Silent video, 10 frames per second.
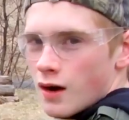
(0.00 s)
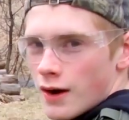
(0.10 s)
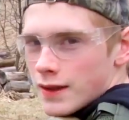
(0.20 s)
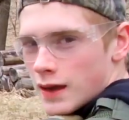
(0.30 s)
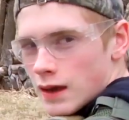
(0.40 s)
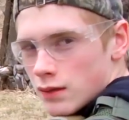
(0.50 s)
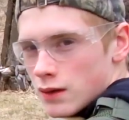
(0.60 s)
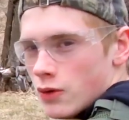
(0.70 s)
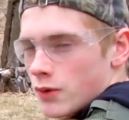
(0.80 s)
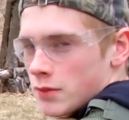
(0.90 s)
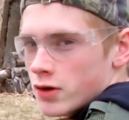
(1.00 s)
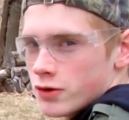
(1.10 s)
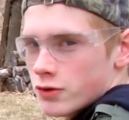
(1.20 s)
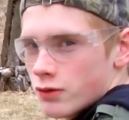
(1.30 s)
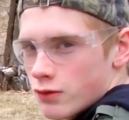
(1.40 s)
Alright guys, now what I'm going
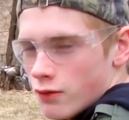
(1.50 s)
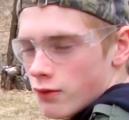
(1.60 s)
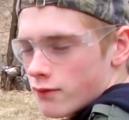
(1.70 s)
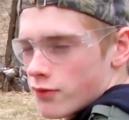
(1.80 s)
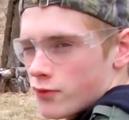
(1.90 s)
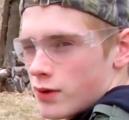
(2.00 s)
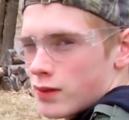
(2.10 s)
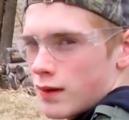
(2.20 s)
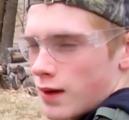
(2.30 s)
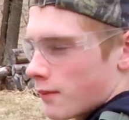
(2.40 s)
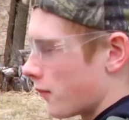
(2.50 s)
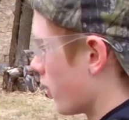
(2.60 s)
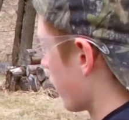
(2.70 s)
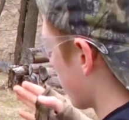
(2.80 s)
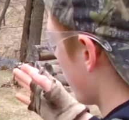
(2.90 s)
to do is do a three-second
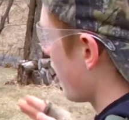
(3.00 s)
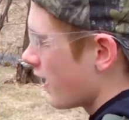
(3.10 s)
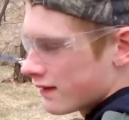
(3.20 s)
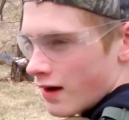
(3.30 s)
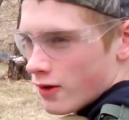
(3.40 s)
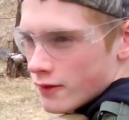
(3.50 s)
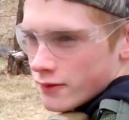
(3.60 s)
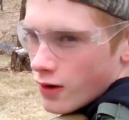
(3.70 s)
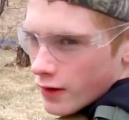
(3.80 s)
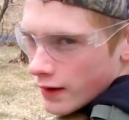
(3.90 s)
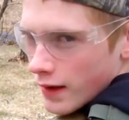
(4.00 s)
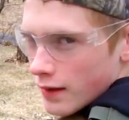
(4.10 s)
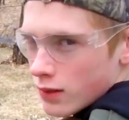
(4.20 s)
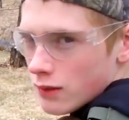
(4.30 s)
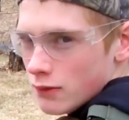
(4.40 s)
burst down at the target
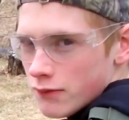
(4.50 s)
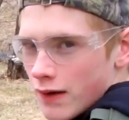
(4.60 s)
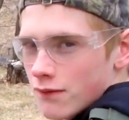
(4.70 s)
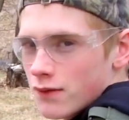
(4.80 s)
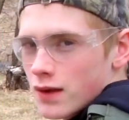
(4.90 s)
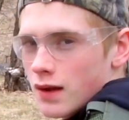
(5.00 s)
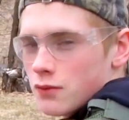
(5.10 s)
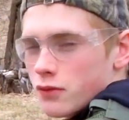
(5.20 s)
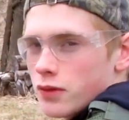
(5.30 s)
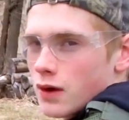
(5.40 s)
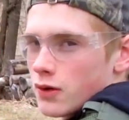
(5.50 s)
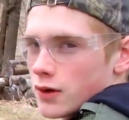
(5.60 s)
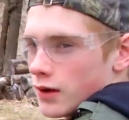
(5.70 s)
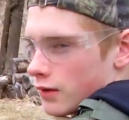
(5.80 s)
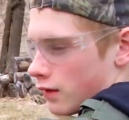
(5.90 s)
at seventy-five feet, and we'll see how
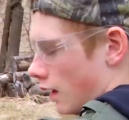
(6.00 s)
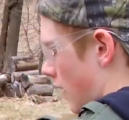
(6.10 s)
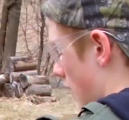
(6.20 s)
it does.